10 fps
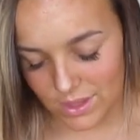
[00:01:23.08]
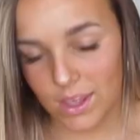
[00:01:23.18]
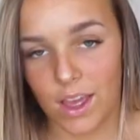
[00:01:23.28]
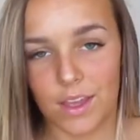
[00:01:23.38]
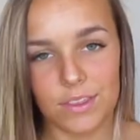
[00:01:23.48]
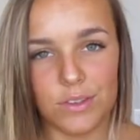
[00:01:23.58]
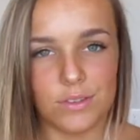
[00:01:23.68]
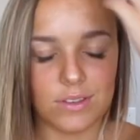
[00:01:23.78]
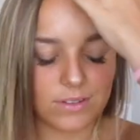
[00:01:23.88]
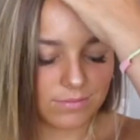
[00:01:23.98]
yeah, you
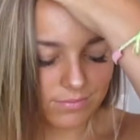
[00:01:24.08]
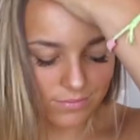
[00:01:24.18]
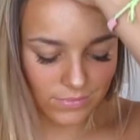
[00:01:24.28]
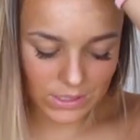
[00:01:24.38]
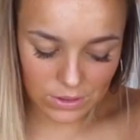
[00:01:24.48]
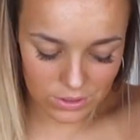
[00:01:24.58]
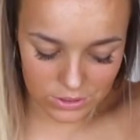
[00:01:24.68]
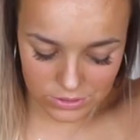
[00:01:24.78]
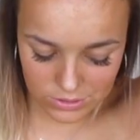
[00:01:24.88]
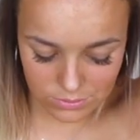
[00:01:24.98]
can go to
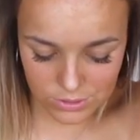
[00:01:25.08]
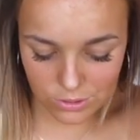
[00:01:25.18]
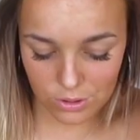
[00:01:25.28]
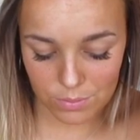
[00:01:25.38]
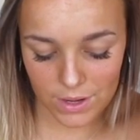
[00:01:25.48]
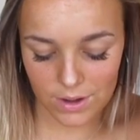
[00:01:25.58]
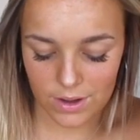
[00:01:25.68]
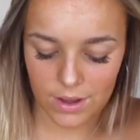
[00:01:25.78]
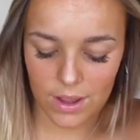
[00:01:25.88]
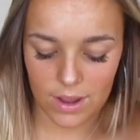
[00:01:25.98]
YouTube Studio
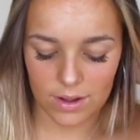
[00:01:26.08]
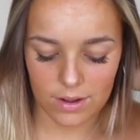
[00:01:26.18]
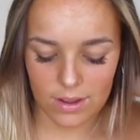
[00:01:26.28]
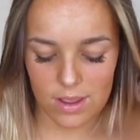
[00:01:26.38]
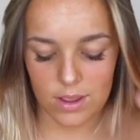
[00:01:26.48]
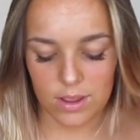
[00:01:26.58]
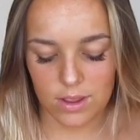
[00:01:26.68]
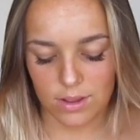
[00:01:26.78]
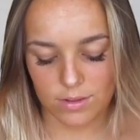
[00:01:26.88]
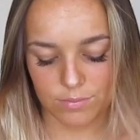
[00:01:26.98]
Beta and
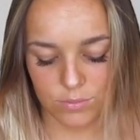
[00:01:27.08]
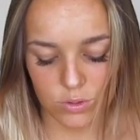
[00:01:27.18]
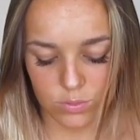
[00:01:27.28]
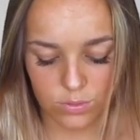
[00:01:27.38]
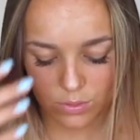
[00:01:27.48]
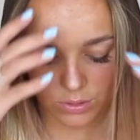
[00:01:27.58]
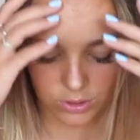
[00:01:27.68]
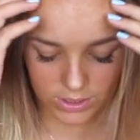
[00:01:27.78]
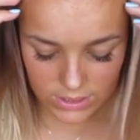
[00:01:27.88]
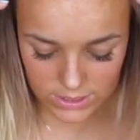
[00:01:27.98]
it will do
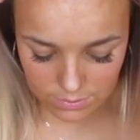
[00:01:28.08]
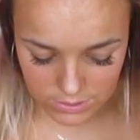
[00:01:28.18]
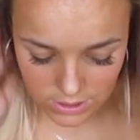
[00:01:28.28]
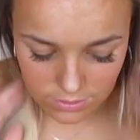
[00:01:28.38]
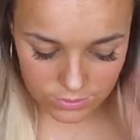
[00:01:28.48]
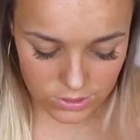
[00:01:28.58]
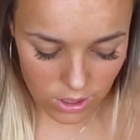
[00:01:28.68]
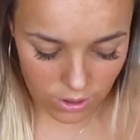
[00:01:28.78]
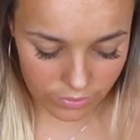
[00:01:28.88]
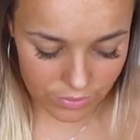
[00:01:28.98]
like the same stuff.
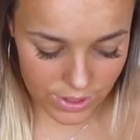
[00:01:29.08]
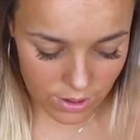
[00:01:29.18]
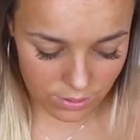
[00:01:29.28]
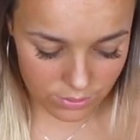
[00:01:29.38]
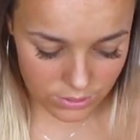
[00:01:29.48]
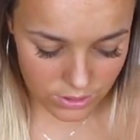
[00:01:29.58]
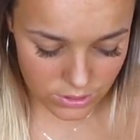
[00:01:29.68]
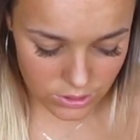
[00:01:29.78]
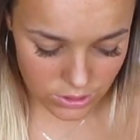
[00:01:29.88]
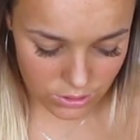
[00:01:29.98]
So if we go
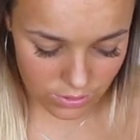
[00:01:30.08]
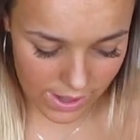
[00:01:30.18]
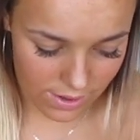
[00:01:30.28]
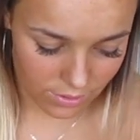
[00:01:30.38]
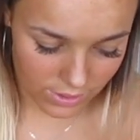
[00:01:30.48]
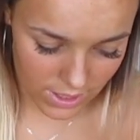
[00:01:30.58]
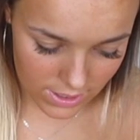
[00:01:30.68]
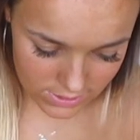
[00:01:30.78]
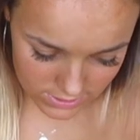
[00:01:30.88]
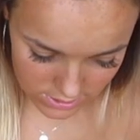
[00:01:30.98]
to
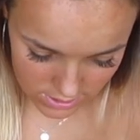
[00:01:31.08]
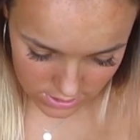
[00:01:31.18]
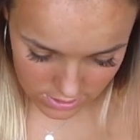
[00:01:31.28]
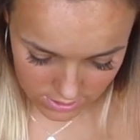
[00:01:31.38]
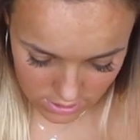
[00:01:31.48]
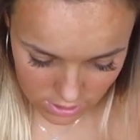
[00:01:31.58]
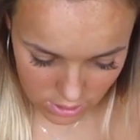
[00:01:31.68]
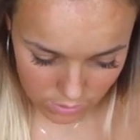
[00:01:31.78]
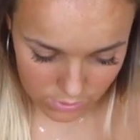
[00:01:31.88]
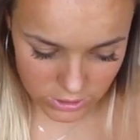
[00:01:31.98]
analytics,
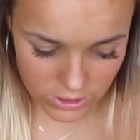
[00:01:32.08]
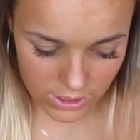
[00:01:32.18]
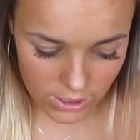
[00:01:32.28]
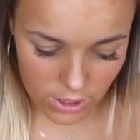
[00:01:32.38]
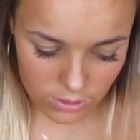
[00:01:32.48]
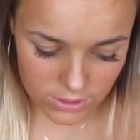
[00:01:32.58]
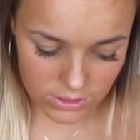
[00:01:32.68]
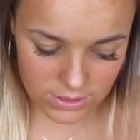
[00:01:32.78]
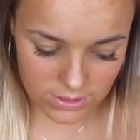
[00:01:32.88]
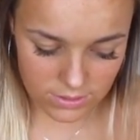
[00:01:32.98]
or we're just gonna go to